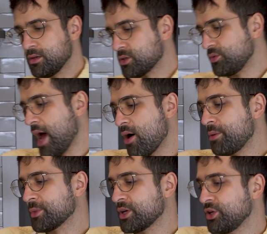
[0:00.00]
So now
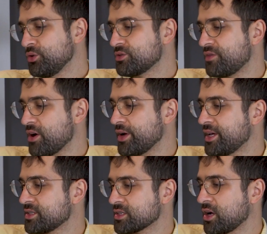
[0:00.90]
I'm gonna use
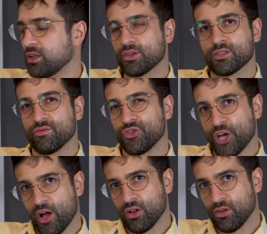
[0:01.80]
various colors of
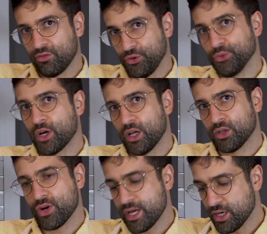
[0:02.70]
gel food
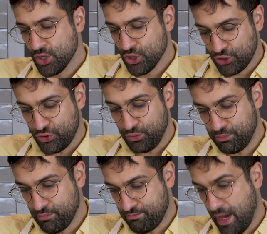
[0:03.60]
coloring to
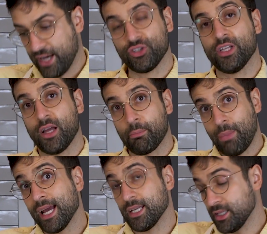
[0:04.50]
actually like
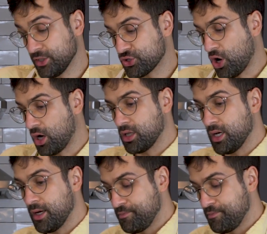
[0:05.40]
paint this chocolate.